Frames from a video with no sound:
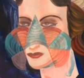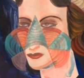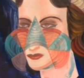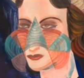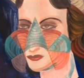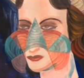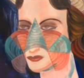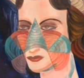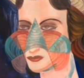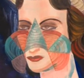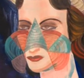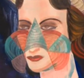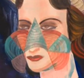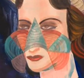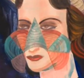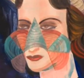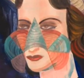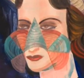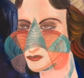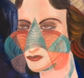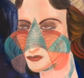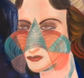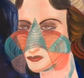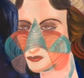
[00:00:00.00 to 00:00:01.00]
kind of is
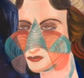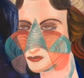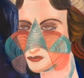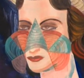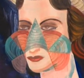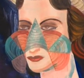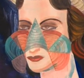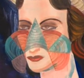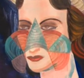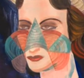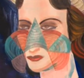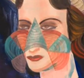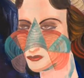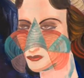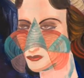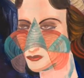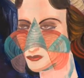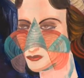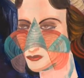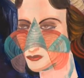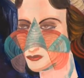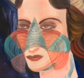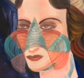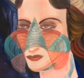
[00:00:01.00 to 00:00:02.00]
creating a
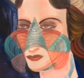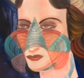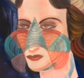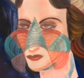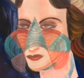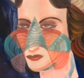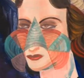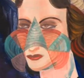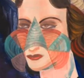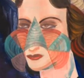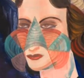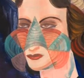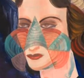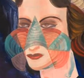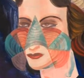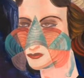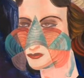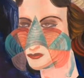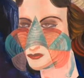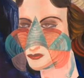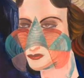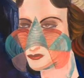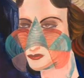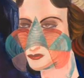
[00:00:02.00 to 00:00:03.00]
community of people
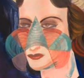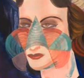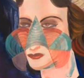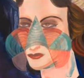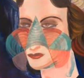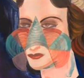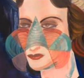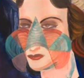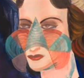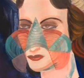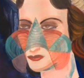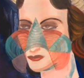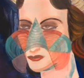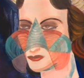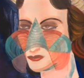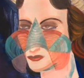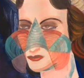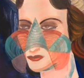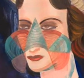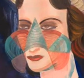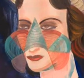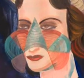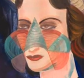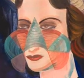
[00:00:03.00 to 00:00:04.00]
and objects.
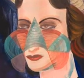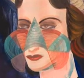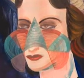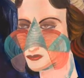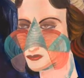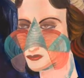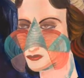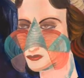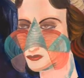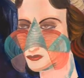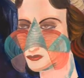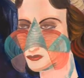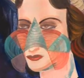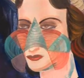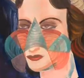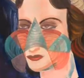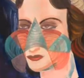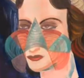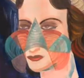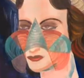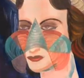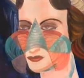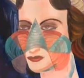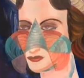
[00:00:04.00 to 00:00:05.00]
Um,
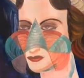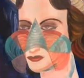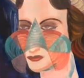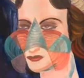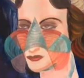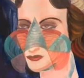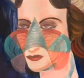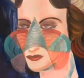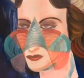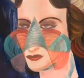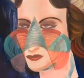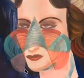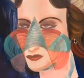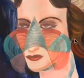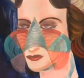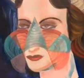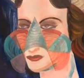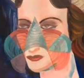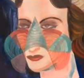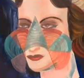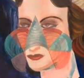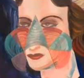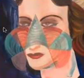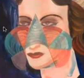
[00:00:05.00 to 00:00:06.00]
and so
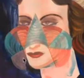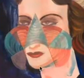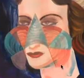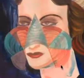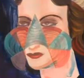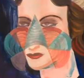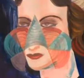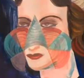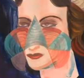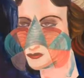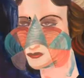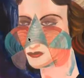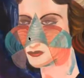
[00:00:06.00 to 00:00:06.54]
uh, you can see